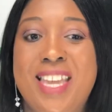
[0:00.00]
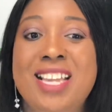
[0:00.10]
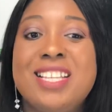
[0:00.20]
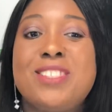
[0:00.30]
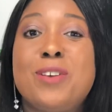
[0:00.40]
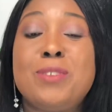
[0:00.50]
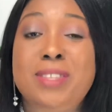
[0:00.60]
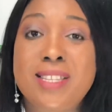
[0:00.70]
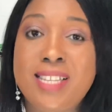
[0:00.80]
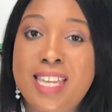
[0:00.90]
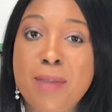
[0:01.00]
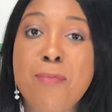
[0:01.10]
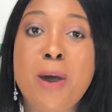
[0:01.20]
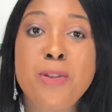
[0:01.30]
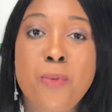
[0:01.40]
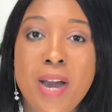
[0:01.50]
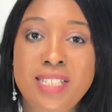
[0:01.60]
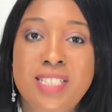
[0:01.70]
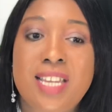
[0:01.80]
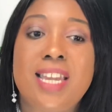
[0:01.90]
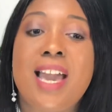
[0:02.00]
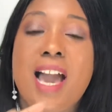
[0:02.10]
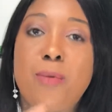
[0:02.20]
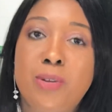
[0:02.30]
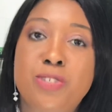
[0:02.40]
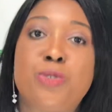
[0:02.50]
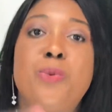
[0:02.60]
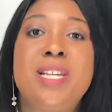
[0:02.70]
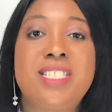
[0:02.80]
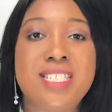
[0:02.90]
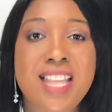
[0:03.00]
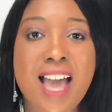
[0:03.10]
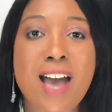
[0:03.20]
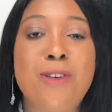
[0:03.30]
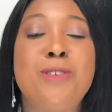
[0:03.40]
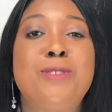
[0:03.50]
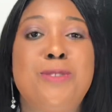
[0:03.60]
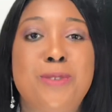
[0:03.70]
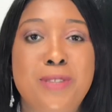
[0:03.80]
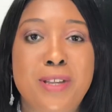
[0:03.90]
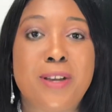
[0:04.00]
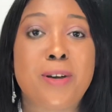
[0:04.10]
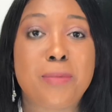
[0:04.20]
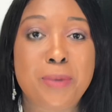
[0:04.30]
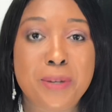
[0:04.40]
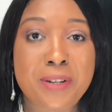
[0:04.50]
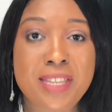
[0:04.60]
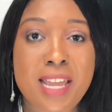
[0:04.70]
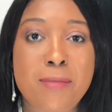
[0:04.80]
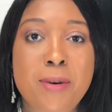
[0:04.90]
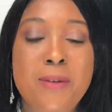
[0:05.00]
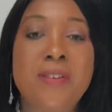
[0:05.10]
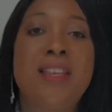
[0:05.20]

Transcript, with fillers: So Keep on watching. I will switch now to the computer demo.